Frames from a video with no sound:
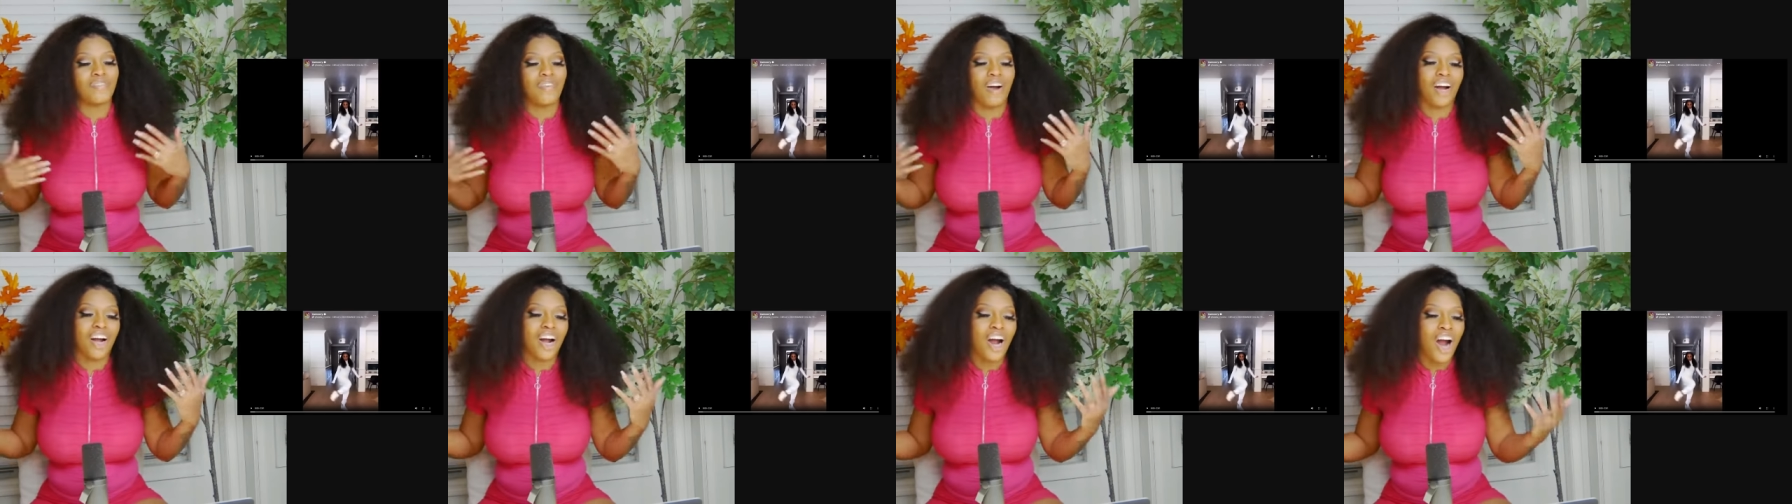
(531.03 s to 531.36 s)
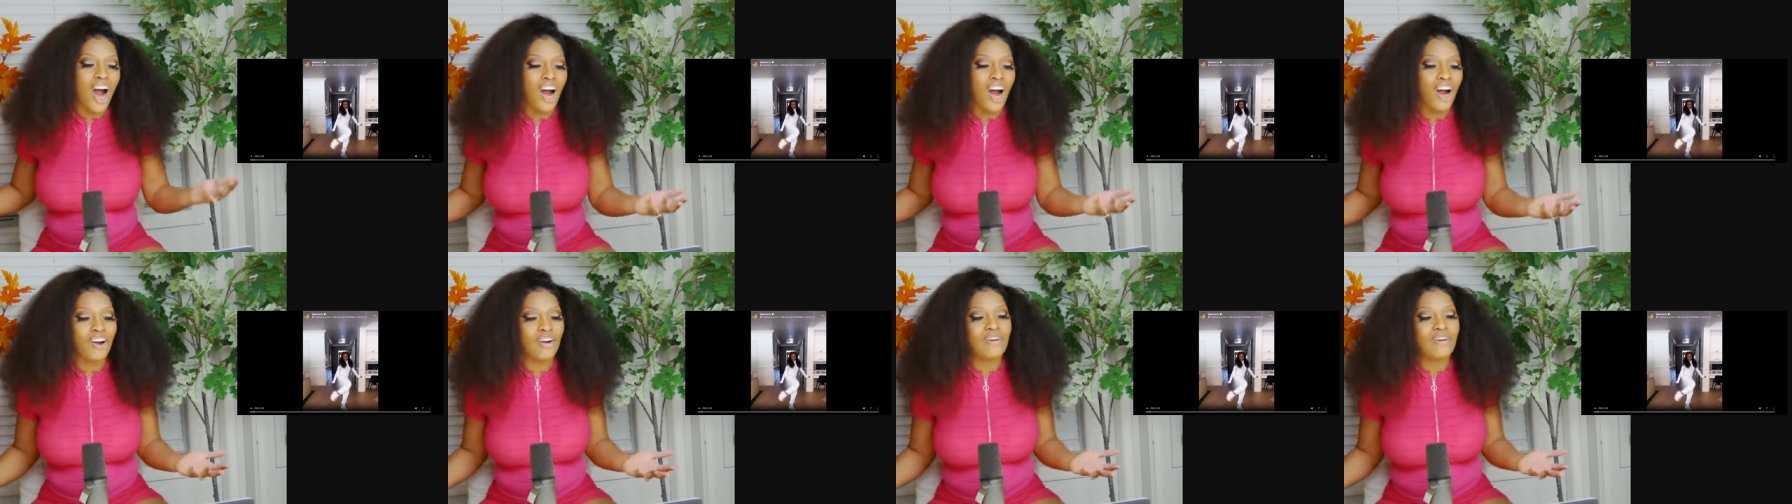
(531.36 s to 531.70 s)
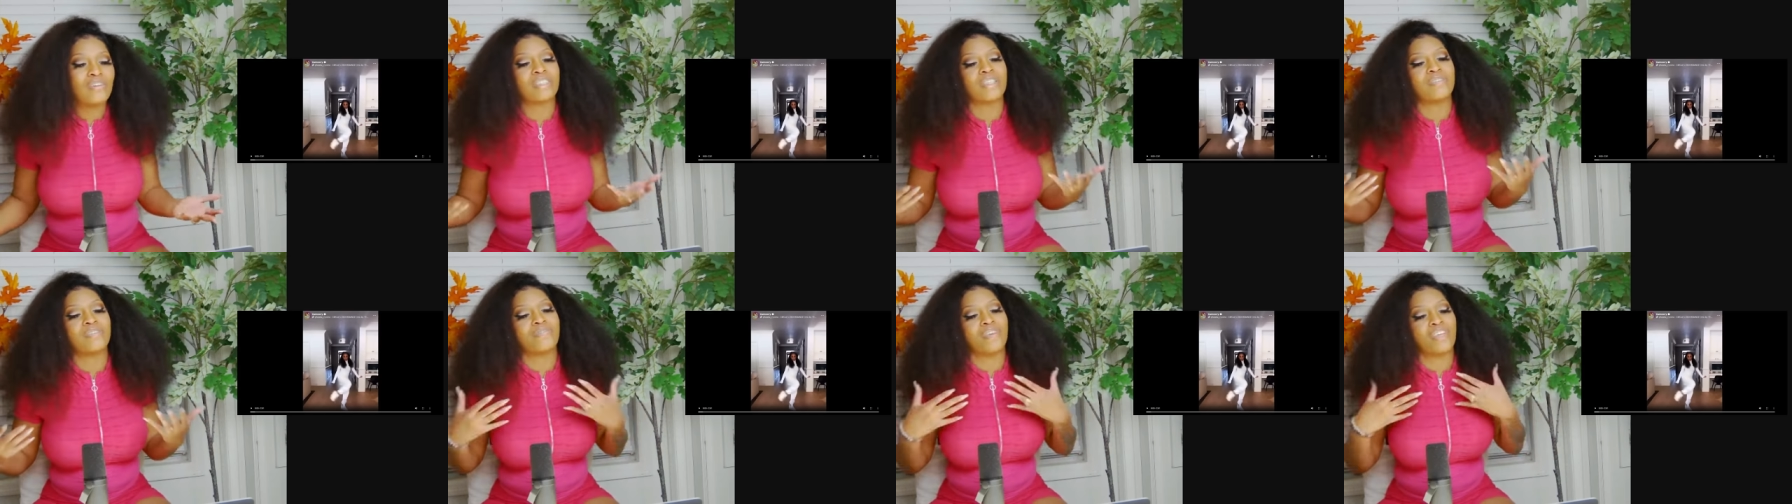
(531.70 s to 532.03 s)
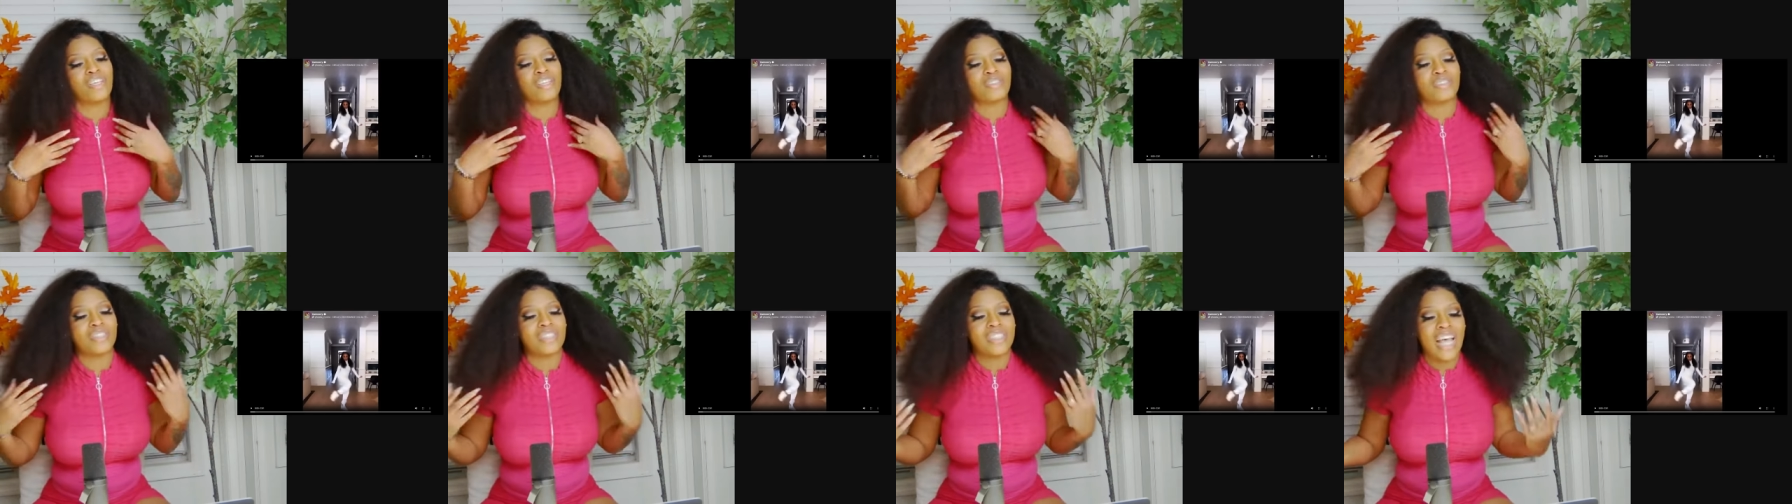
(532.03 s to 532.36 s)
our curves and
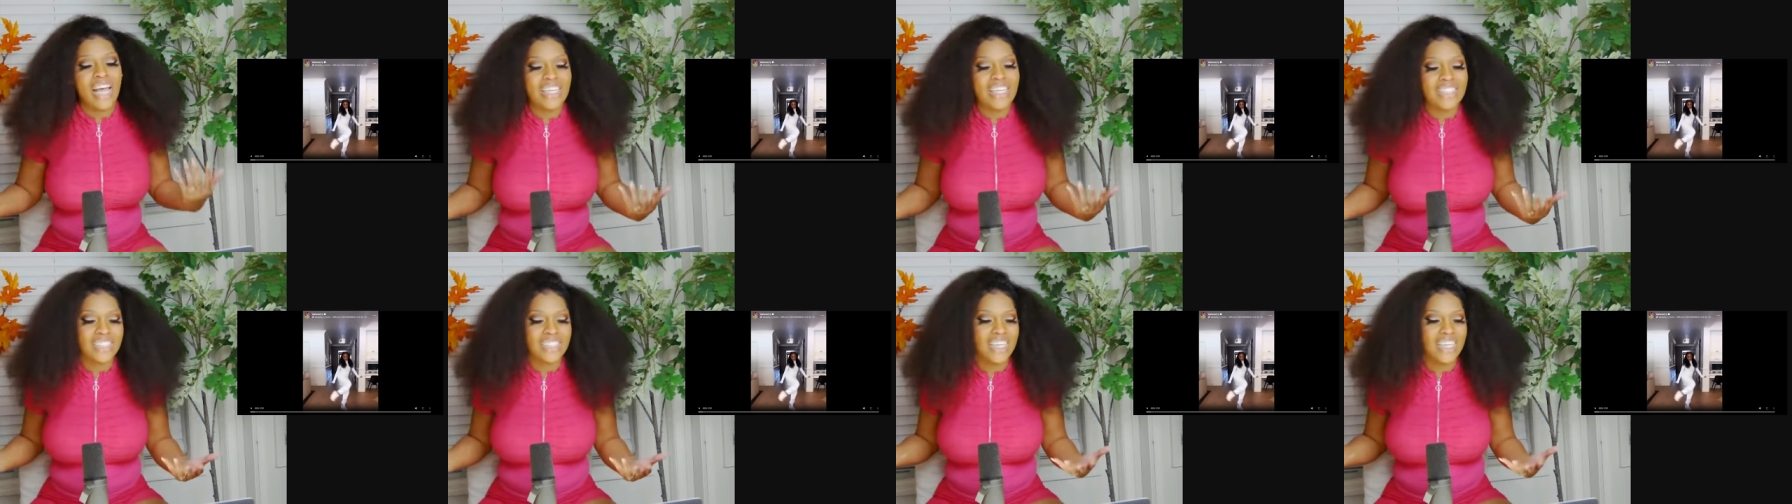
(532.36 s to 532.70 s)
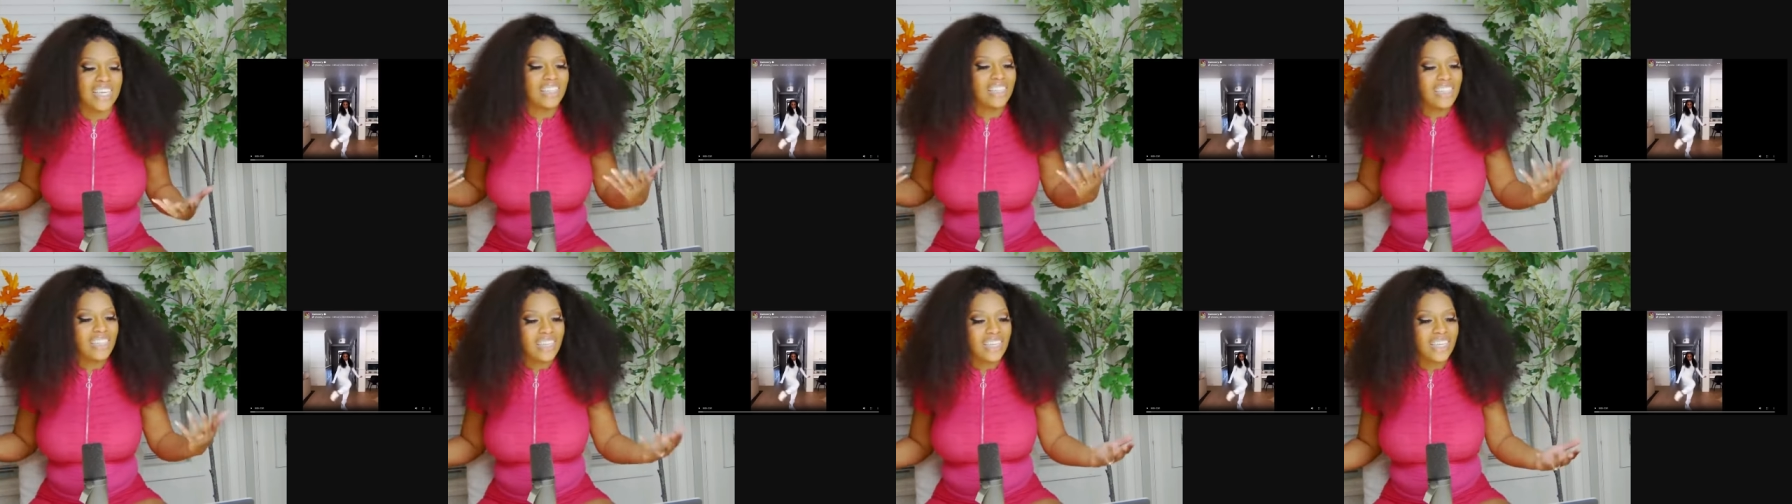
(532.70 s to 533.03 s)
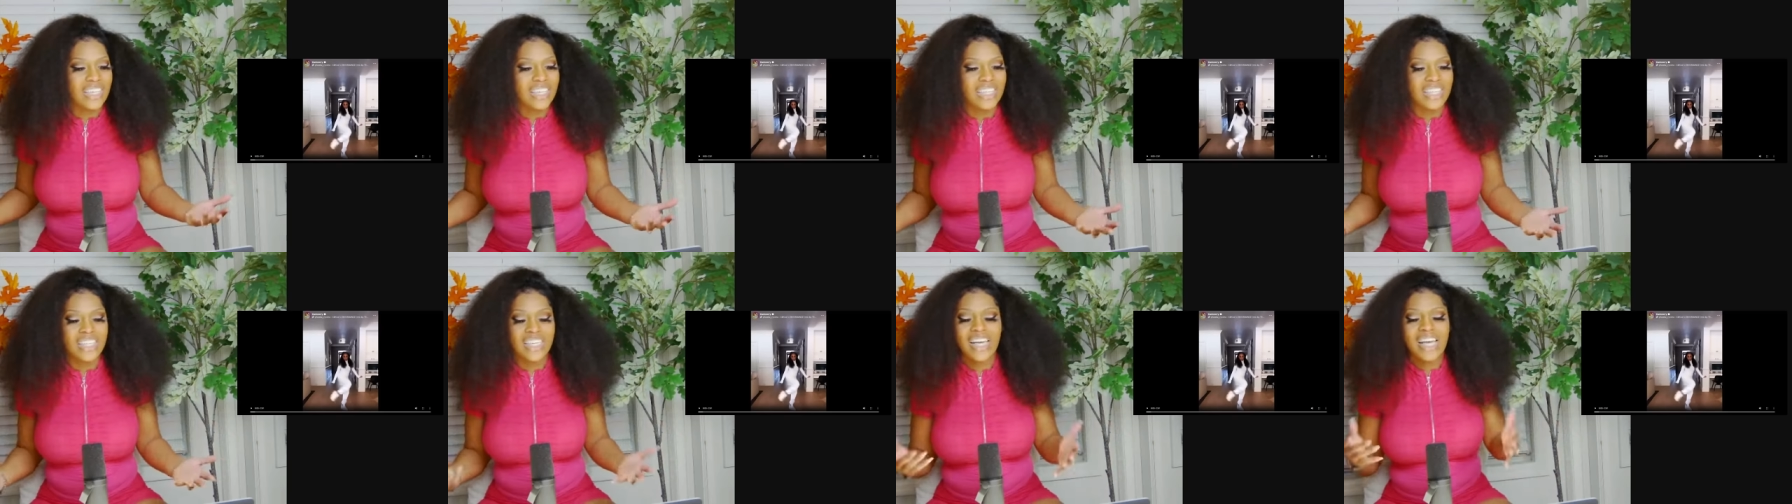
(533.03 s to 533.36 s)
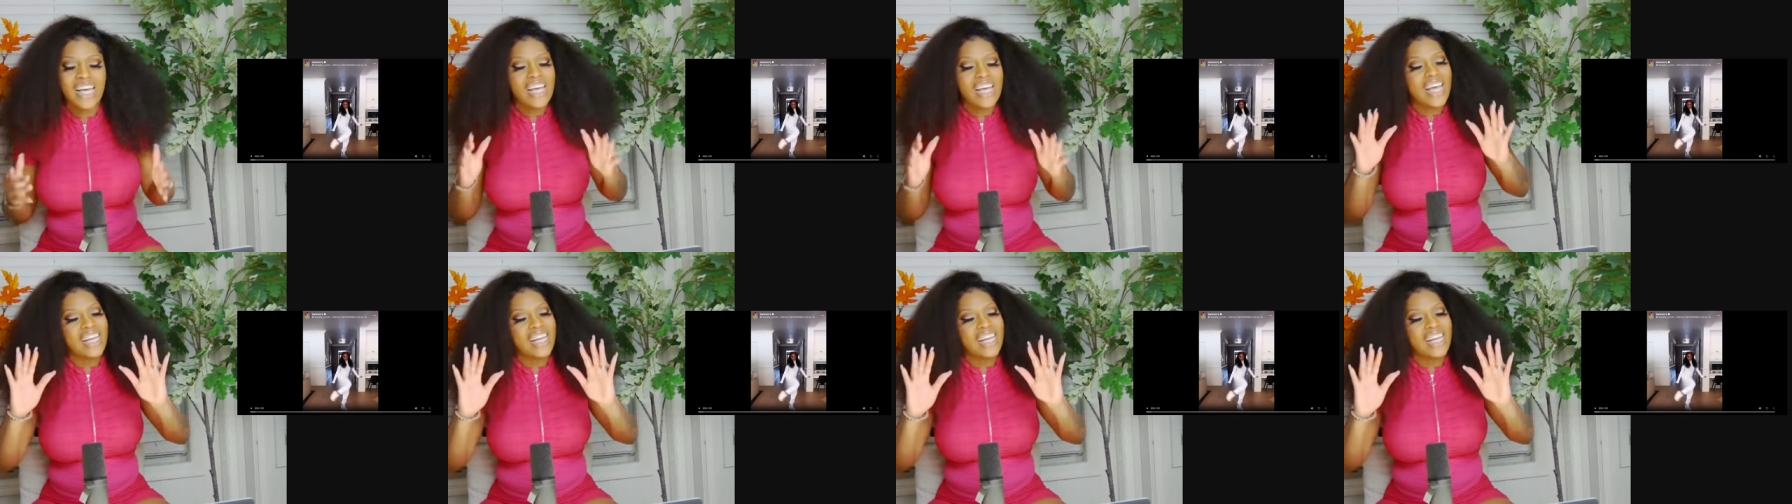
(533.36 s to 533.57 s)
feel sexy and look good.